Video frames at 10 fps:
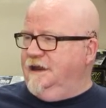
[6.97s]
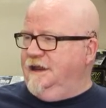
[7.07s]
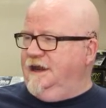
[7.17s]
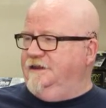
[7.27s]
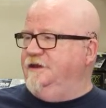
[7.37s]

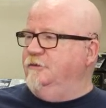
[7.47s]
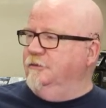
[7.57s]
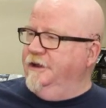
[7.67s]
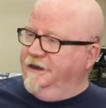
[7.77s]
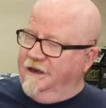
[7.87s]
And I think we're
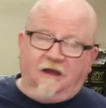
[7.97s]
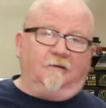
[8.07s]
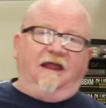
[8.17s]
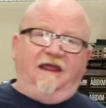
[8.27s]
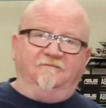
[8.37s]
running. All
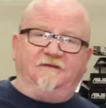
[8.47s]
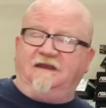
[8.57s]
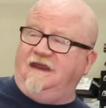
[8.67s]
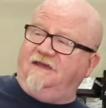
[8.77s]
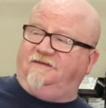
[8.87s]
right,
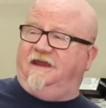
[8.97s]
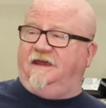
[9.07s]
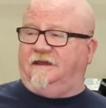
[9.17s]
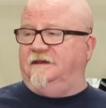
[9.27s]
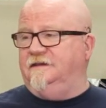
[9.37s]

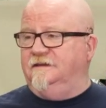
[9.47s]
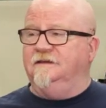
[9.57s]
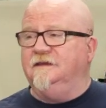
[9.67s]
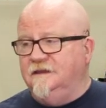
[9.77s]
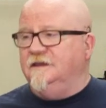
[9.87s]
fantastic.
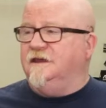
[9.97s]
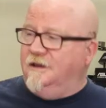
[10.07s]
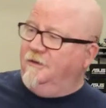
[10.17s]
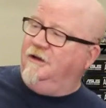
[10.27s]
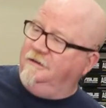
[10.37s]

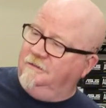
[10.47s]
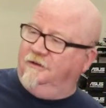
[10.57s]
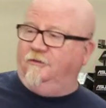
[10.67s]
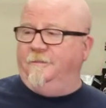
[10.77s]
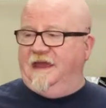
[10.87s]
Come on,
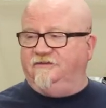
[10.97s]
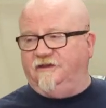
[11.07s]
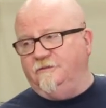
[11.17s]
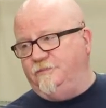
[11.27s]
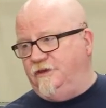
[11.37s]
little magic
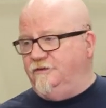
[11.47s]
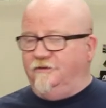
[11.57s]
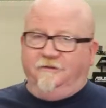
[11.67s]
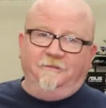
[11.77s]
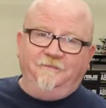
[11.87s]

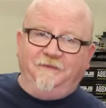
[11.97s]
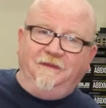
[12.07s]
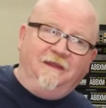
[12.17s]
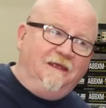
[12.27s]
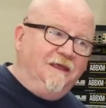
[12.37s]
computer.
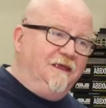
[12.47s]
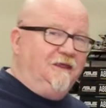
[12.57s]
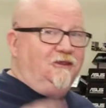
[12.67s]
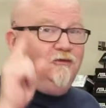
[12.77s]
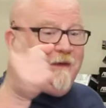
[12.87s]

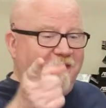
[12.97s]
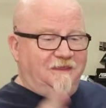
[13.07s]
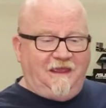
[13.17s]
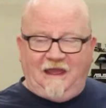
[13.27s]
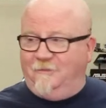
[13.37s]
You may
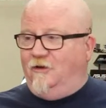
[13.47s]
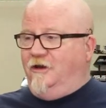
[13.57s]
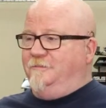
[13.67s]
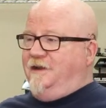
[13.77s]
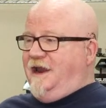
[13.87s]
think I'm
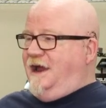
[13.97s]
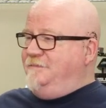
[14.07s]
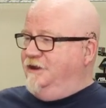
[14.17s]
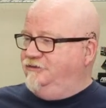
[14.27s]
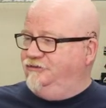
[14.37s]
on, but
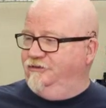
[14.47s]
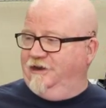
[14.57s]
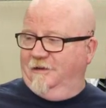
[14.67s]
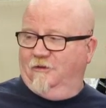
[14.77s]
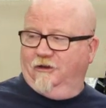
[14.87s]
I'm not sure
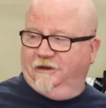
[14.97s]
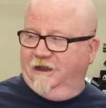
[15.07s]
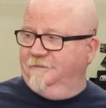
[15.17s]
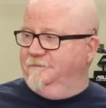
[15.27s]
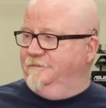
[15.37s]
that I'm on yet.